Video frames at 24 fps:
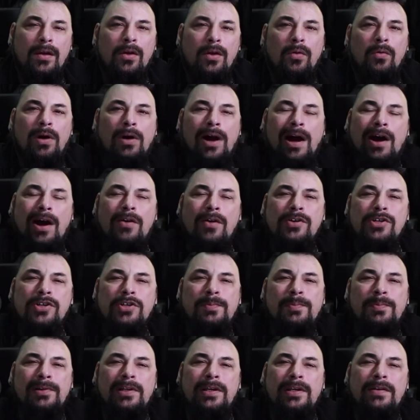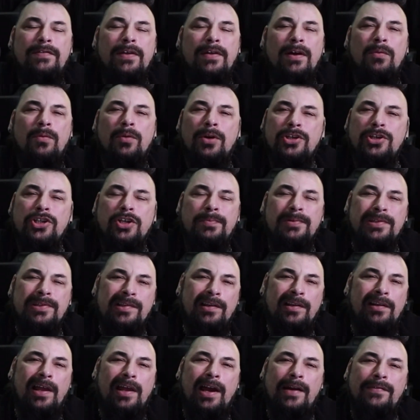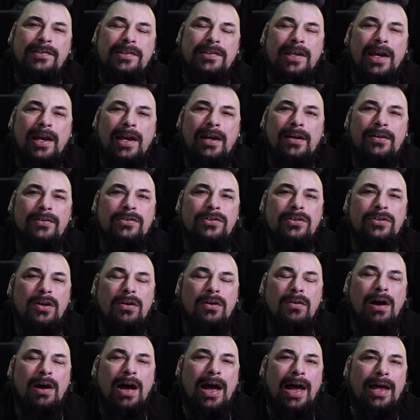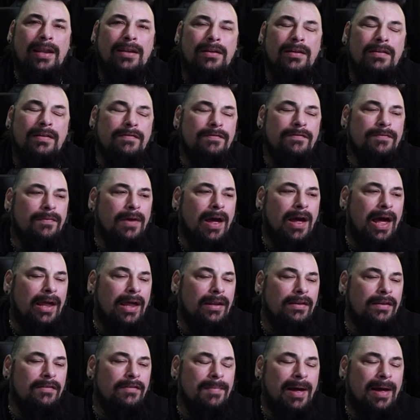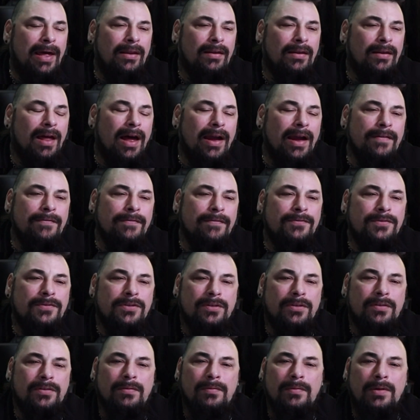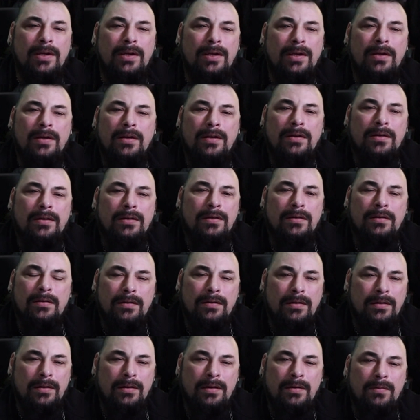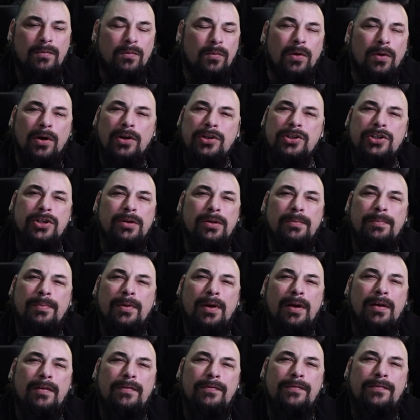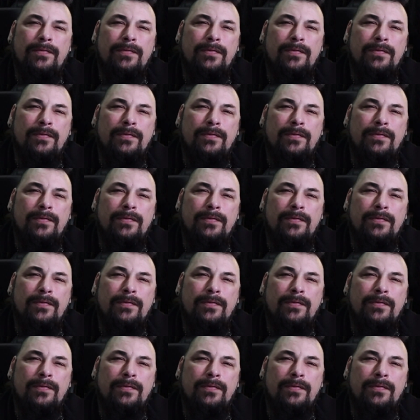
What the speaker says: Well, I always believe that worship is a lifestyle. So I live my life in worship of,